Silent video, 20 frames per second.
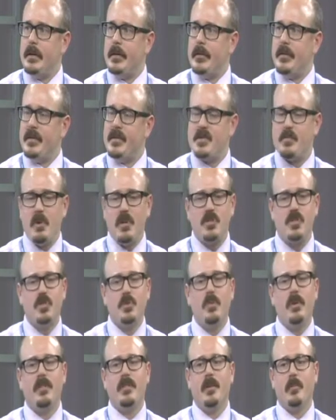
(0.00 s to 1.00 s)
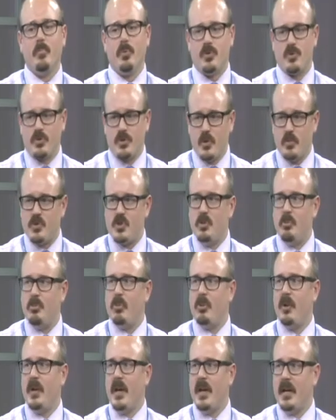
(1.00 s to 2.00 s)
Especially with the prescription
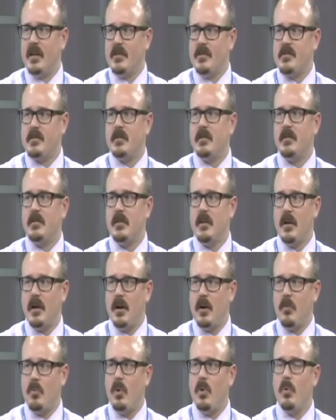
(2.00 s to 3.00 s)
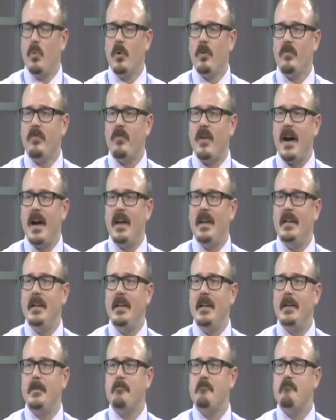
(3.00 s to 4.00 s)
plans. What we're
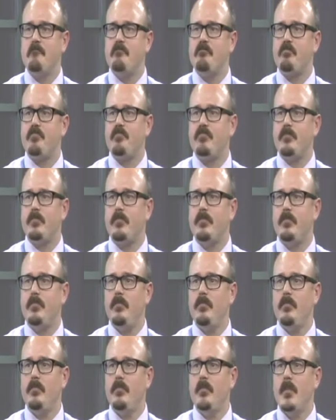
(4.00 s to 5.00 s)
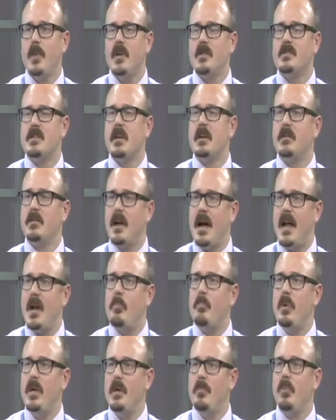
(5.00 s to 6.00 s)
finding is that a lot
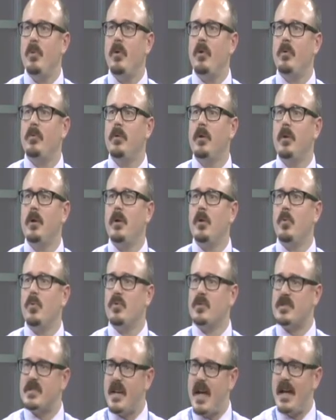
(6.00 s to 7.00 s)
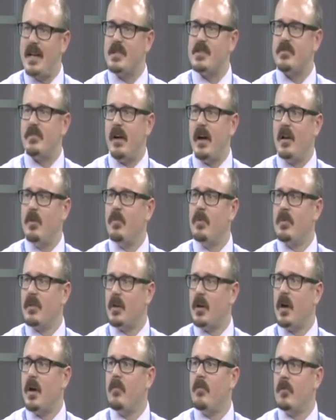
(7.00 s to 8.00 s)
of people were satisfied with the
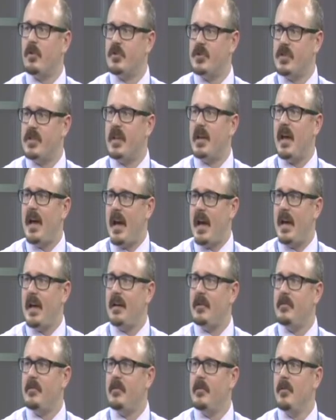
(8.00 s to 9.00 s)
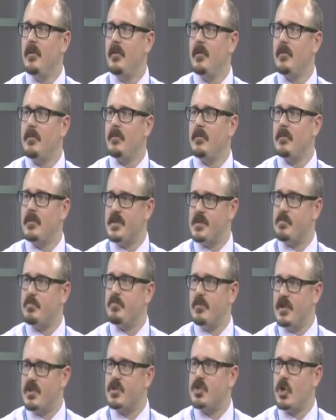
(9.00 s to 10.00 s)
coverage that they had
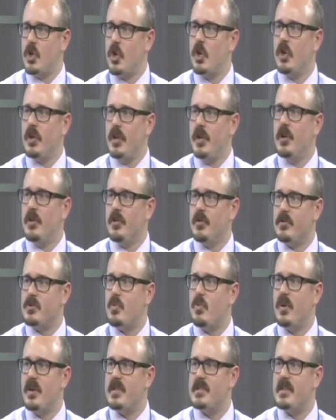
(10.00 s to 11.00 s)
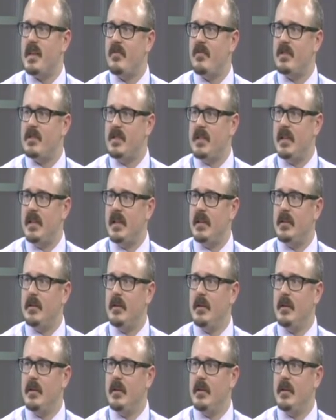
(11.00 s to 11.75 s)
this current year in 2017.